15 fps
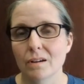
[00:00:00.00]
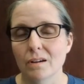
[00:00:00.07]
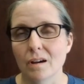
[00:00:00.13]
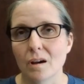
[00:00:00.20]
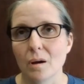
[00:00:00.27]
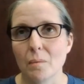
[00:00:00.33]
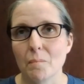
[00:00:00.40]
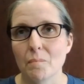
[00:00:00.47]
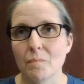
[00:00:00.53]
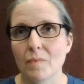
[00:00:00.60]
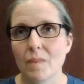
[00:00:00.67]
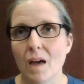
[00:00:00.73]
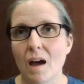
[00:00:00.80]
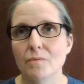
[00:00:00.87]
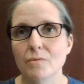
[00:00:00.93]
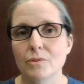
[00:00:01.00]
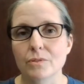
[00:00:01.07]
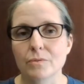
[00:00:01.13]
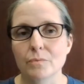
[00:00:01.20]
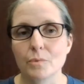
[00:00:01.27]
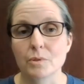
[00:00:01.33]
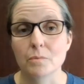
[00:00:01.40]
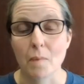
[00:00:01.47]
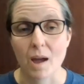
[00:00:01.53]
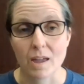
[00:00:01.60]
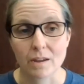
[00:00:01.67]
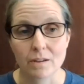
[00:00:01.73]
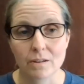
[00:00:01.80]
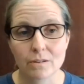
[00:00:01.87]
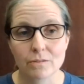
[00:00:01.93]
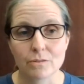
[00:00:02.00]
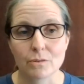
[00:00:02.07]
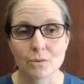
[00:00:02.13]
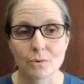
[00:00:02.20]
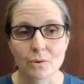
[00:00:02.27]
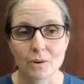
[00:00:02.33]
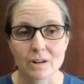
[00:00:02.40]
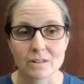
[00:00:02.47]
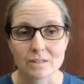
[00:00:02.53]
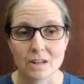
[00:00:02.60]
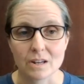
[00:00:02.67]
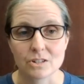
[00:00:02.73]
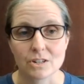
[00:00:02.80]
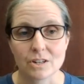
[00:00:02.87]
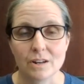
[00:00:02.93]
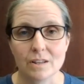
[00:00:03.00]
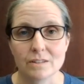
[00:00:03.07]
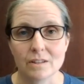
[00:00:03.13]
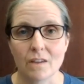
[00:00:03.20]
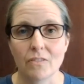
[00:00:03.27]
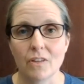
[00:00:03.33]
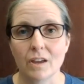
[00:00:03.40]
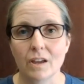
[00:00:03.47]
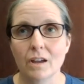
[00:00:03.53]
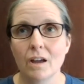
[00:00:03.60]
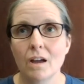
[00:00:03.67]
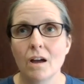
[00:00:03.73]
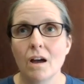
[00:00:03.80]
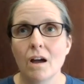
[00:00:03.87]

have with Mike through the organization is, I think,